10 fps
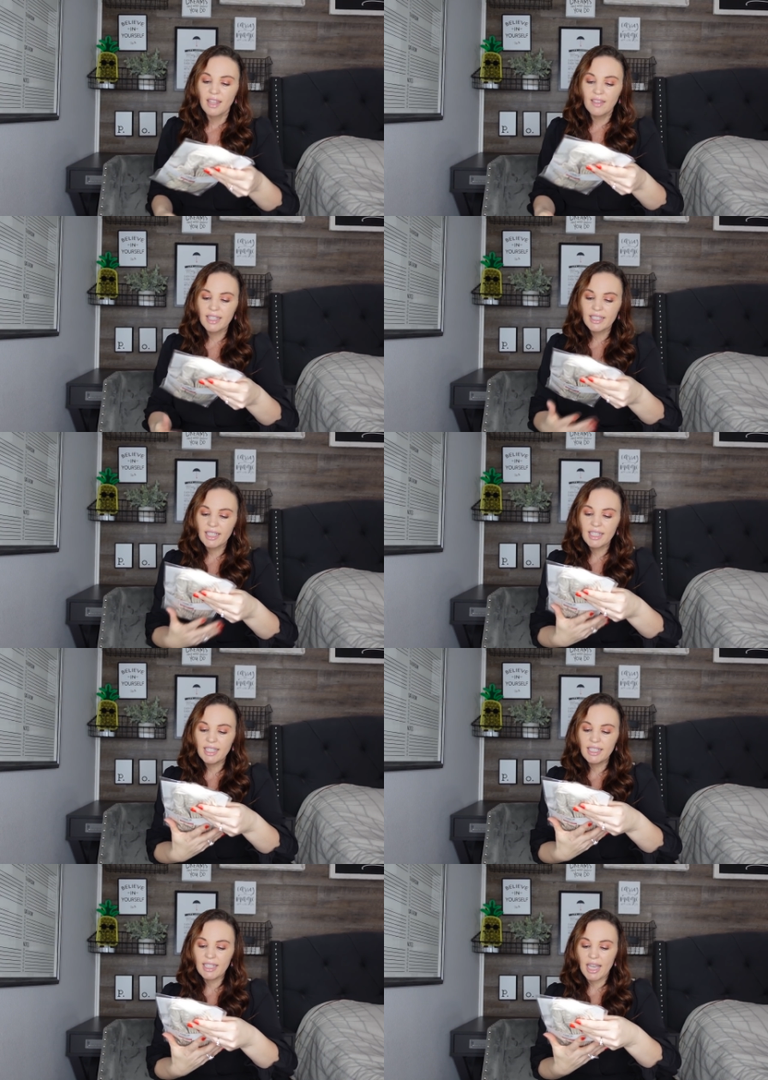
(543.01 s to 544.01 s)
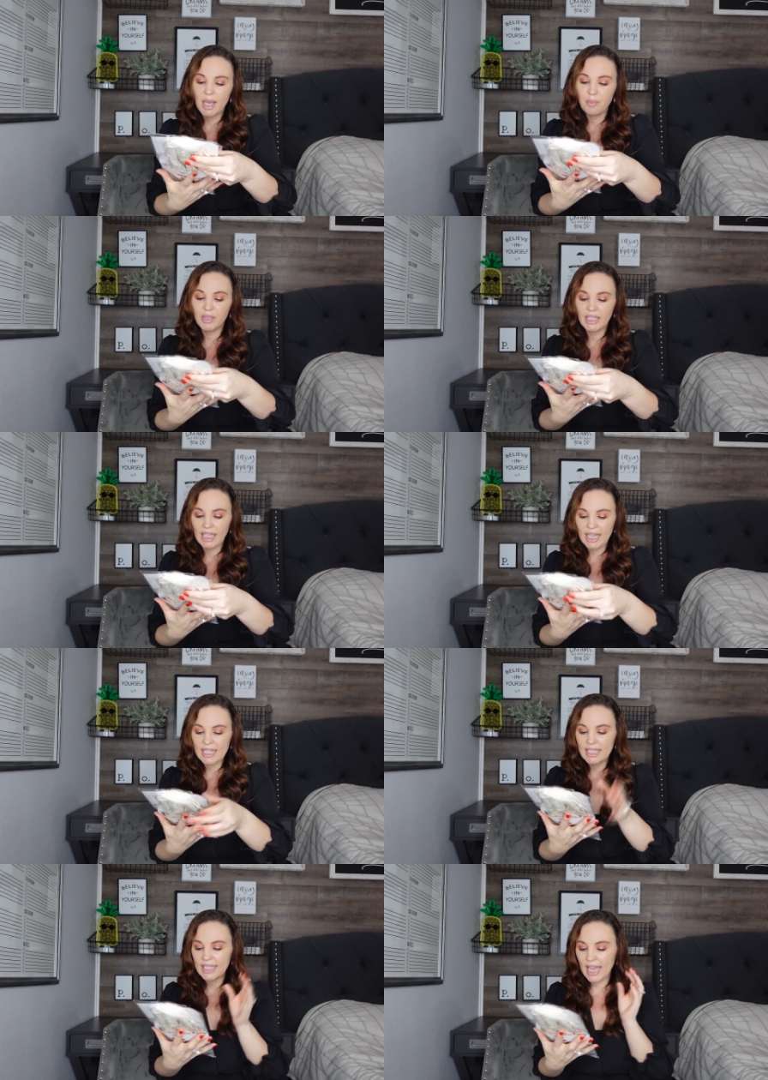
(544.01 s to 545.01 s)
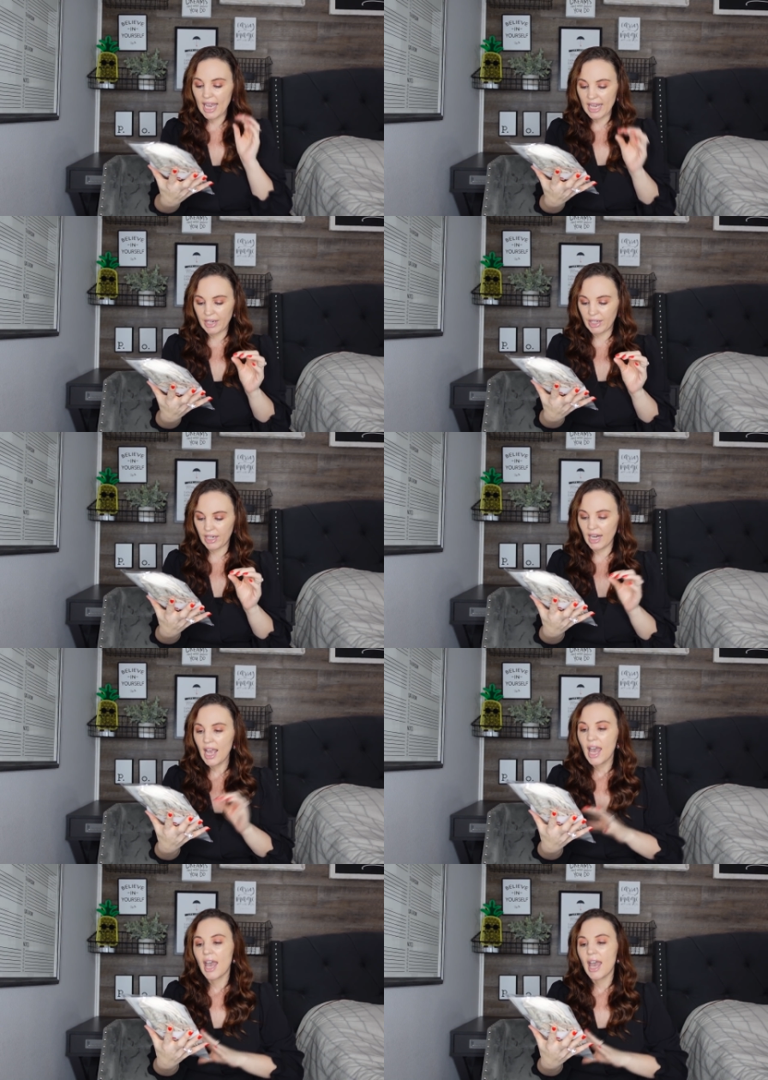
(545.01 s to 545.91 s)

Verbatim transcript: this is a plant hanger,